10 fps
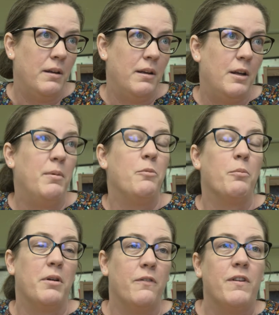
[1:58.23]
it'll be more
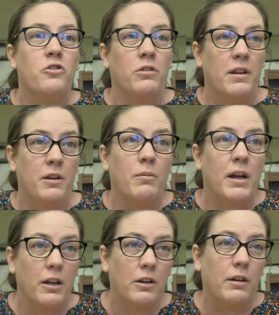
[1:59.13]
beneficial in their
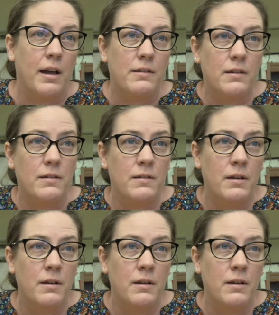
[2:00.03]
regular classes.